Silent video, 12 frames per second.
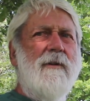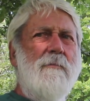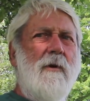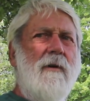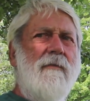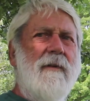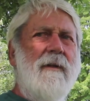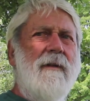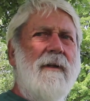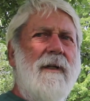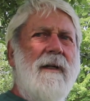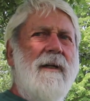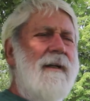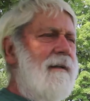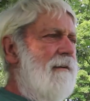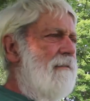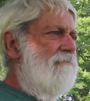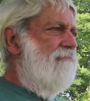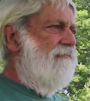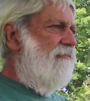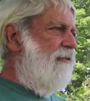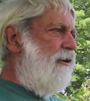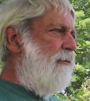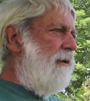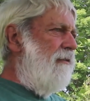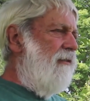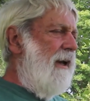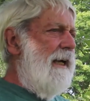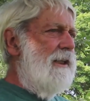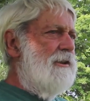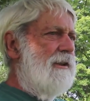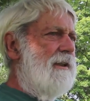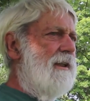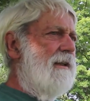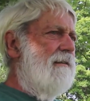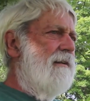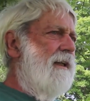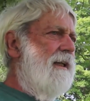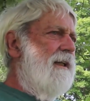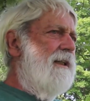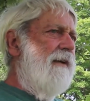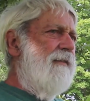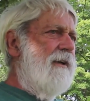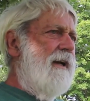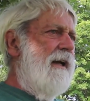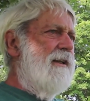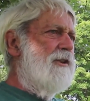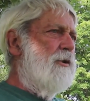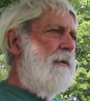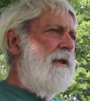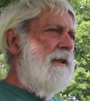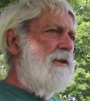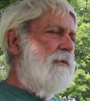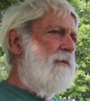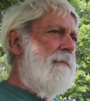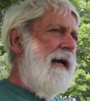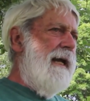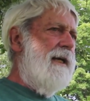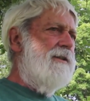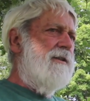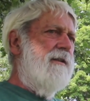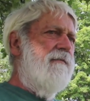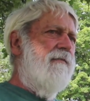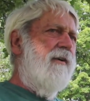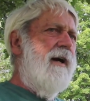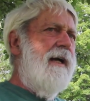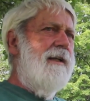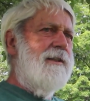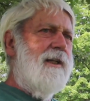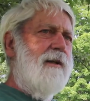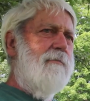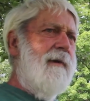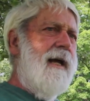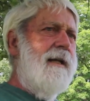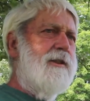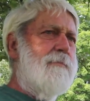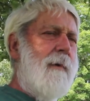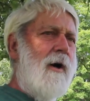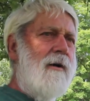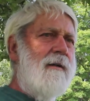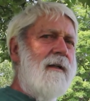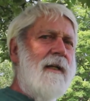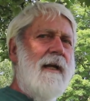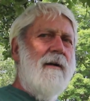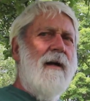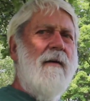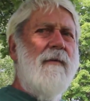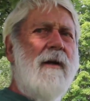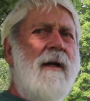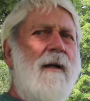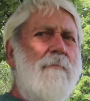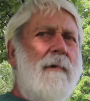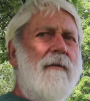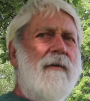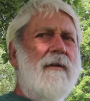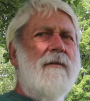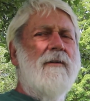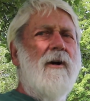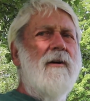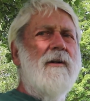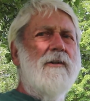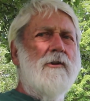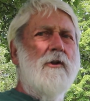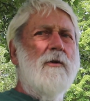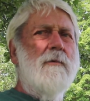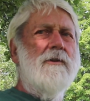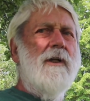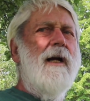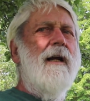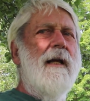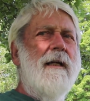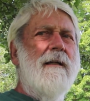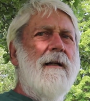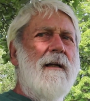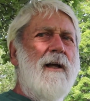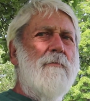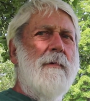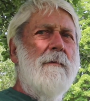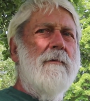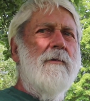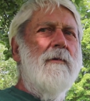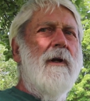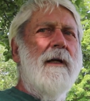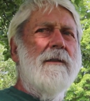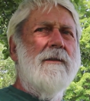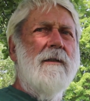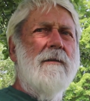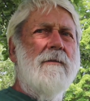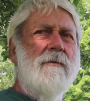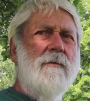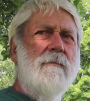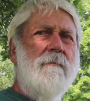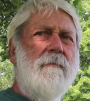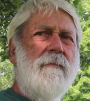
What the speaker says: They're more of a firmer flesh and a different kind of sweetness, where Macs and varieties like that, Spartan and that, have a bit of a tartness to it, which I like, and a lot of people do like still too,